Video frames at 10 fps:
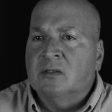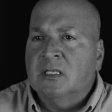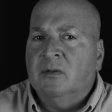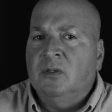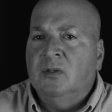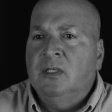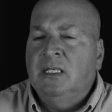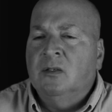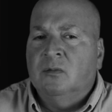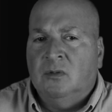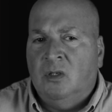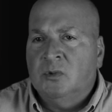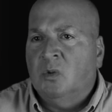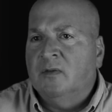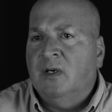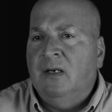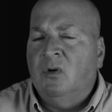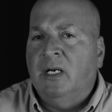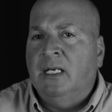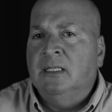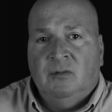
So they do the deal. We'll loan them $25,000.